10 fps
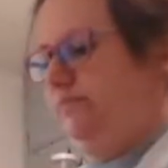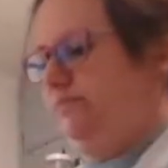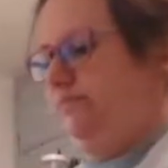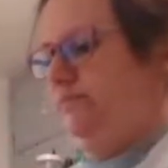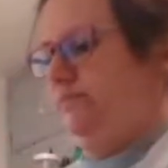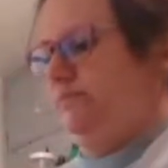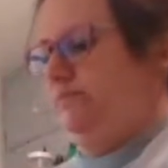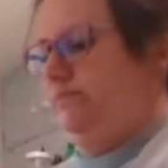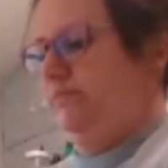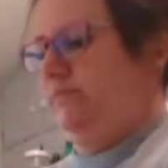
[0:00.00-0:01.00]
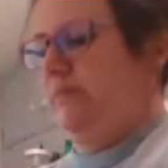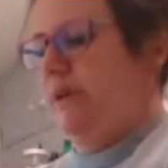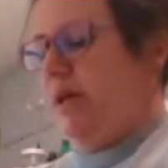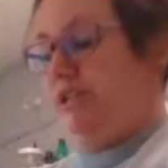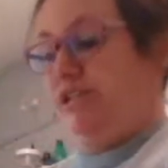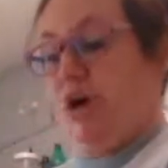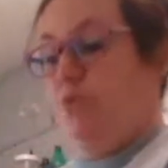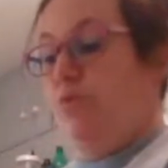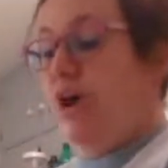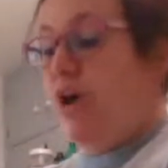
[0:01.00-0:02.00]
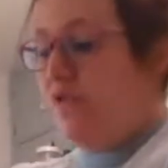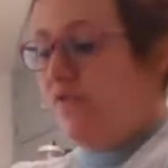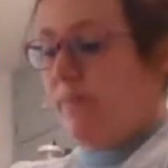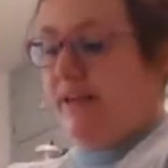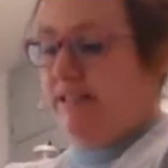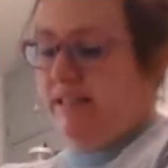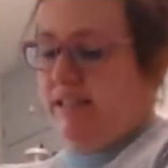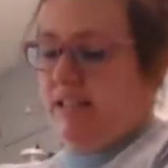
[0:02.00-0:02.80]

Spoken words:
I don't want to overmix it